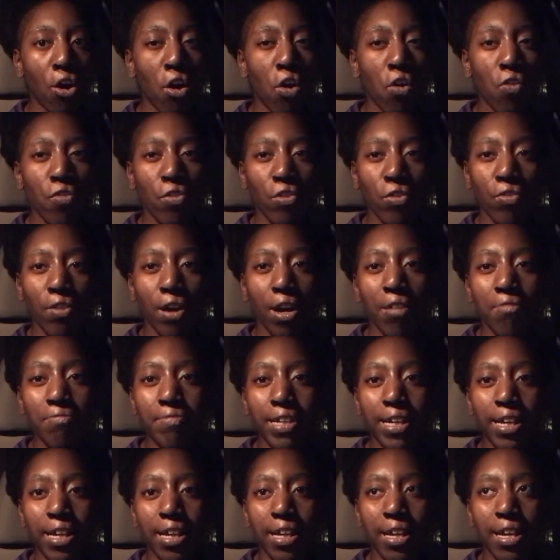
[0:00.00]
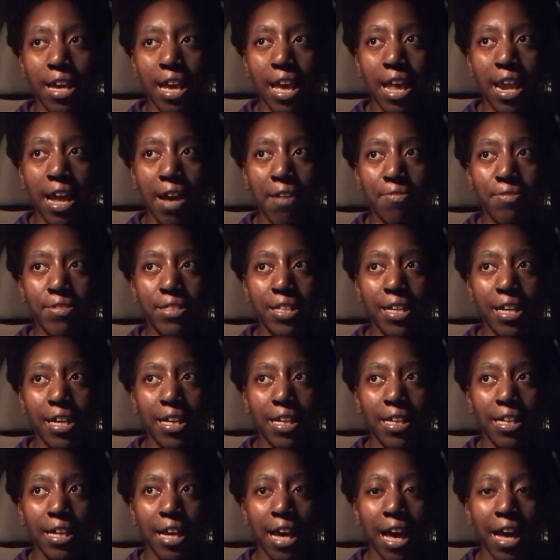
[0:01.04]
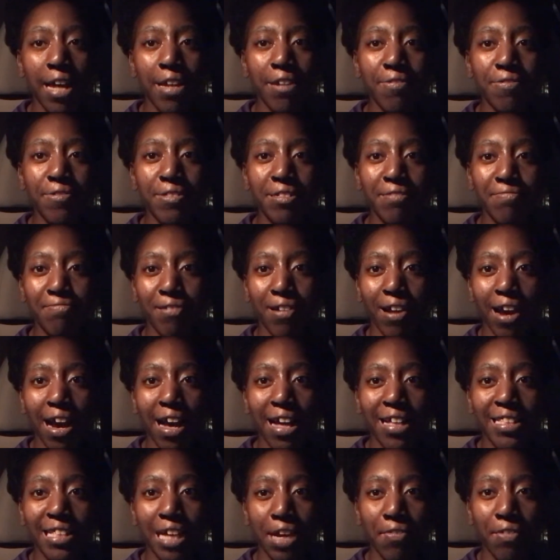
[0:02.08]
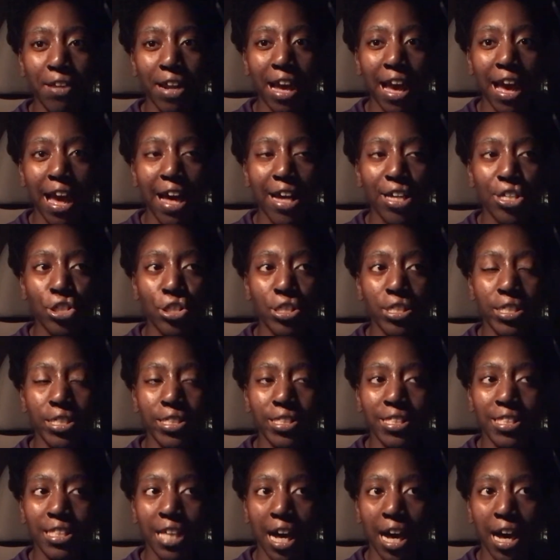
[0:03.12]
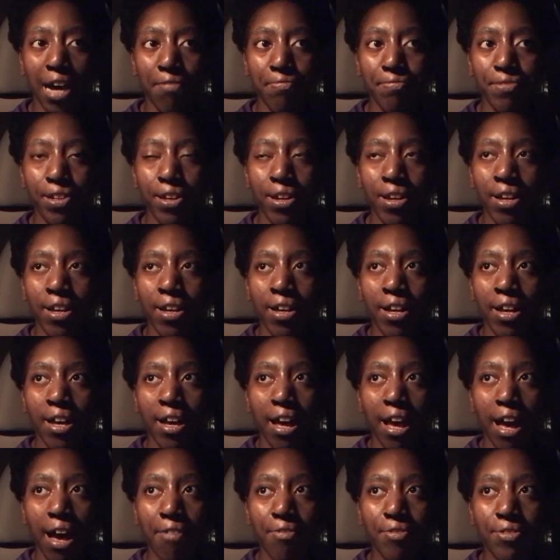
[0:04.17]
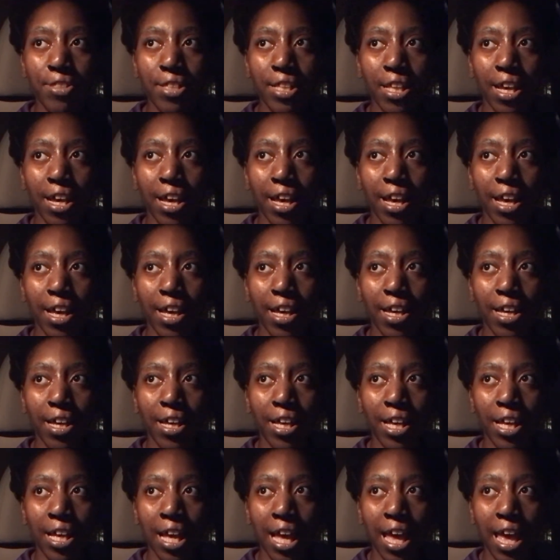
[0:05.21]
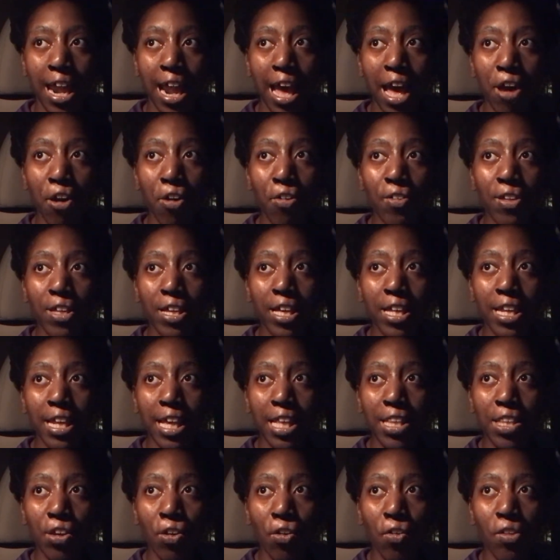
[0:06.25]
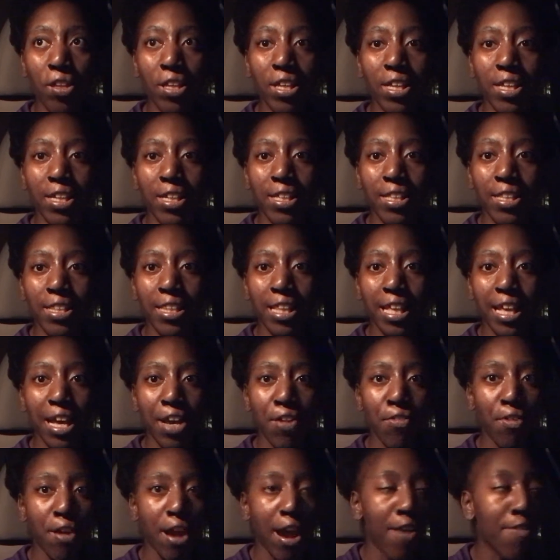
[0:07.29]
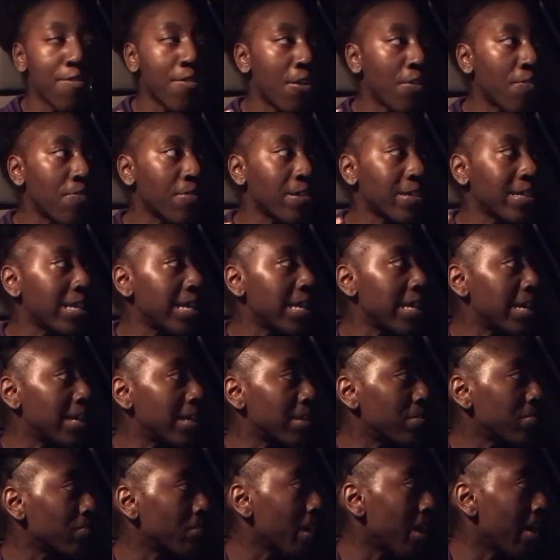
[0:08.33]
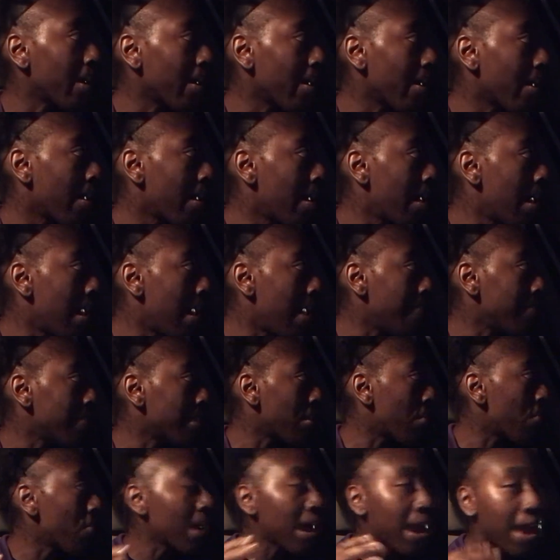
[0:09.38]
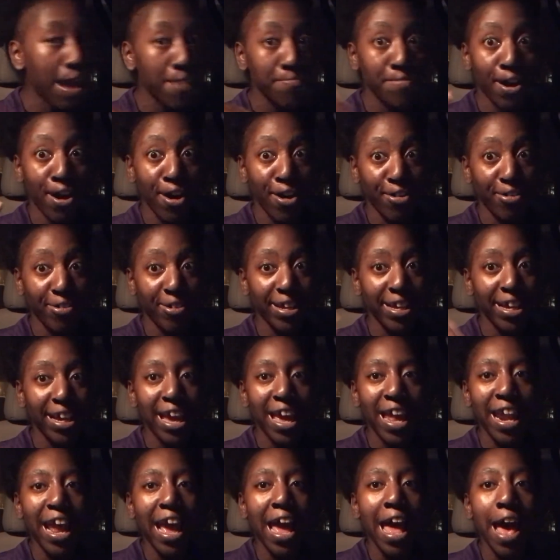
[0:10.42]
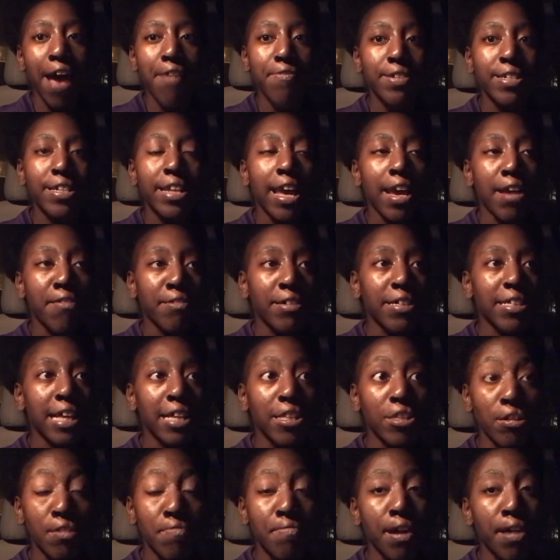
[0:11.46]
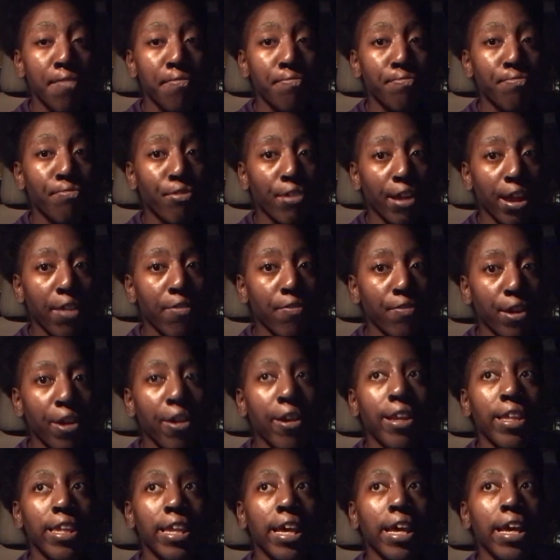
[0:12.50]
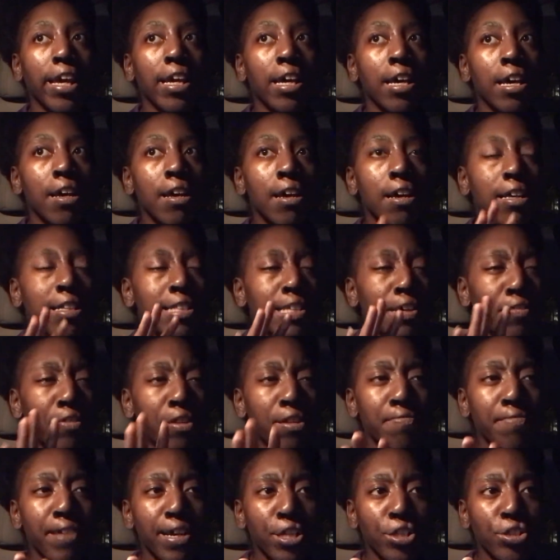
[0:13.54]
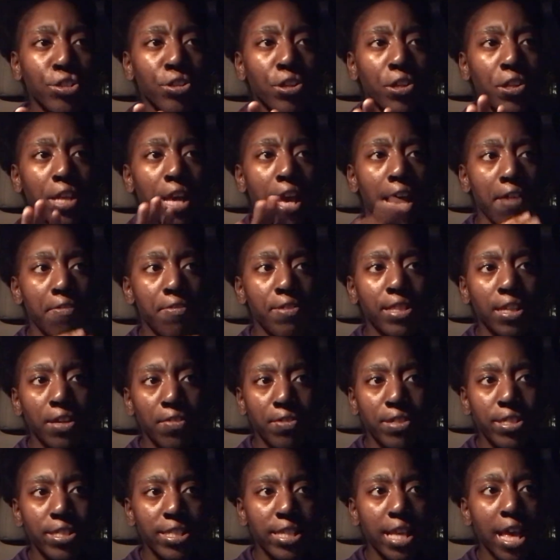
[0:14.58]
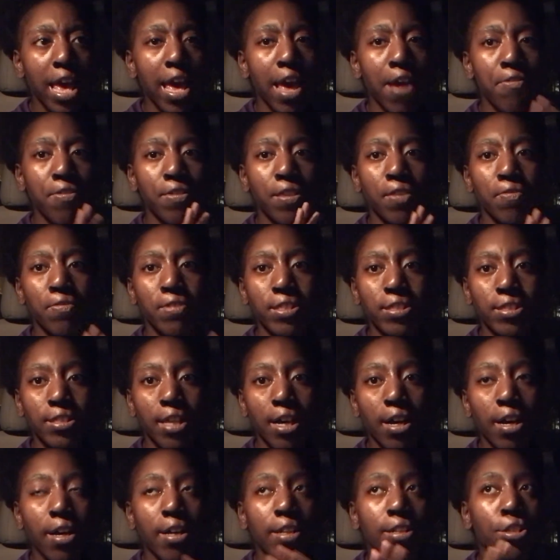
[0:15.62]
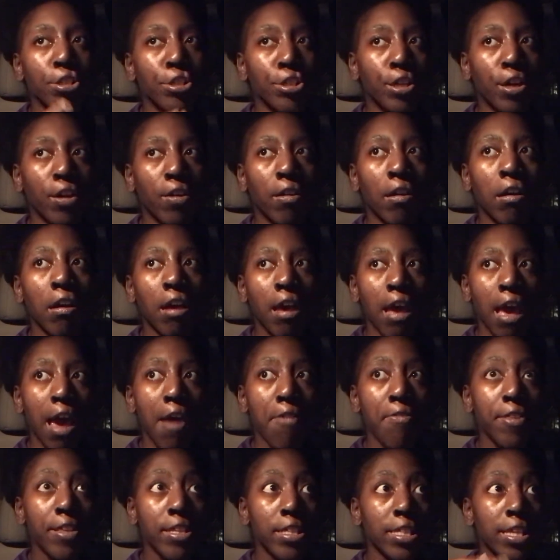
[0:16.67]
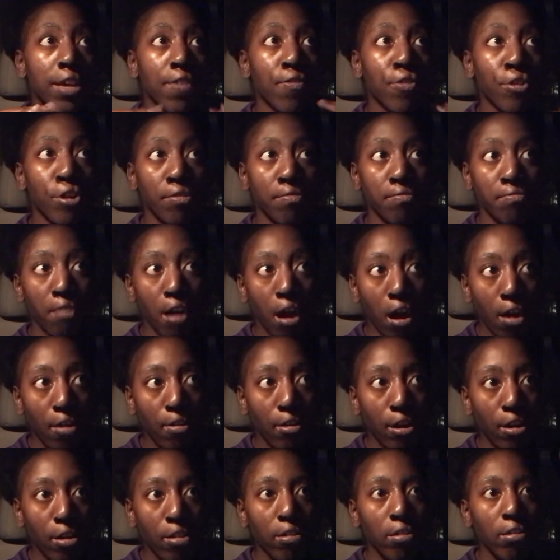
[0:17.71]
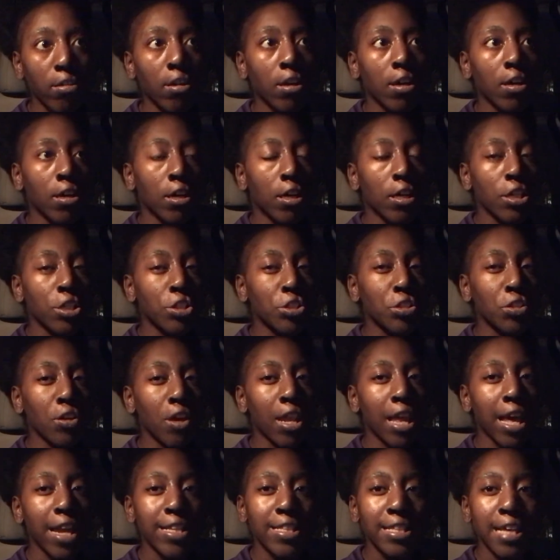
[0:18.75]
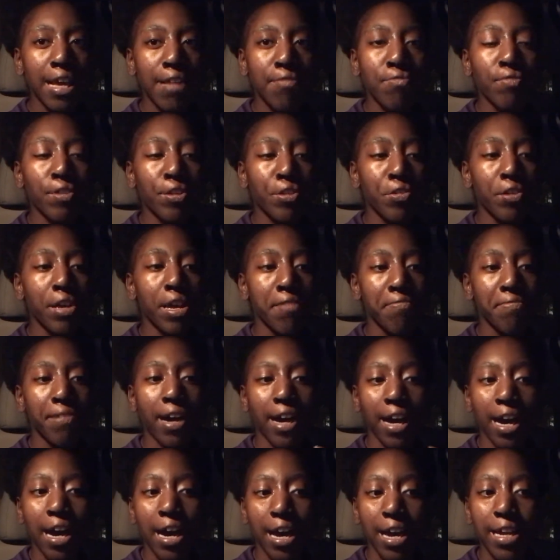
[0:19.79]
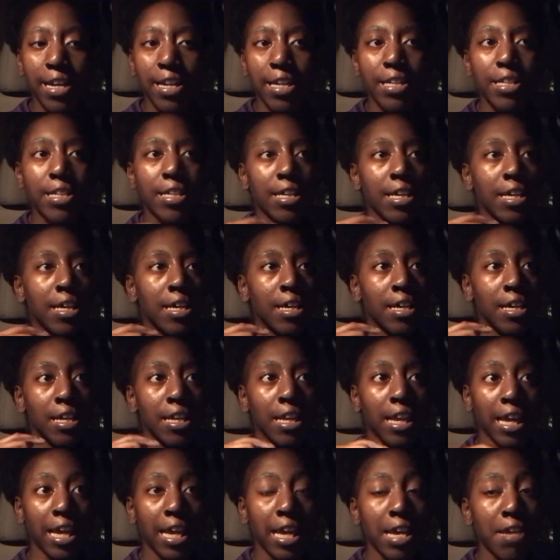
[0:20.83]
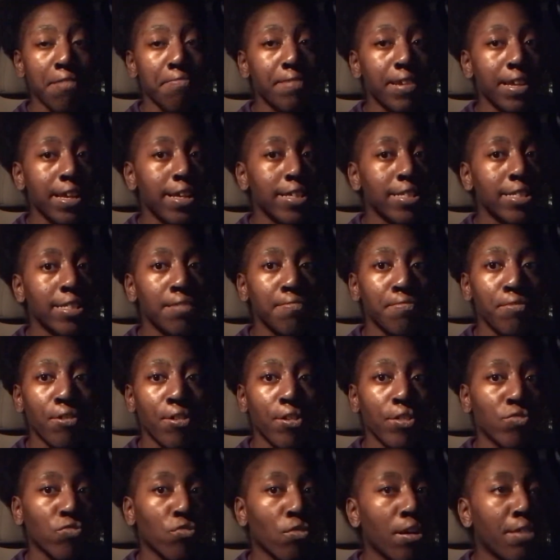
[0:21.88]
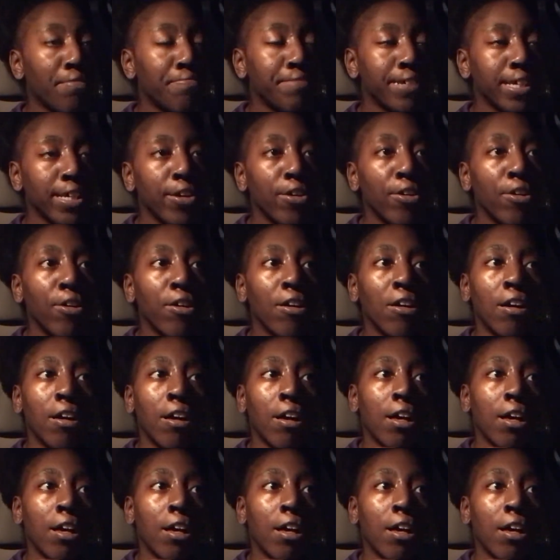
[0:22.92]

overwhelming. And I was like kind of surprised, like when I actually stopped, I was like, and I only, like the only thing where I felt fatigue is where I was like, okay, I'm hungry, and I haven't taken, because I took my break very late, because I wanted to make sure that everything was set, everything was done, you know, everything set for tomorrow. Because, you know, a lot of times when you get behind, like it can be as simple as one meal,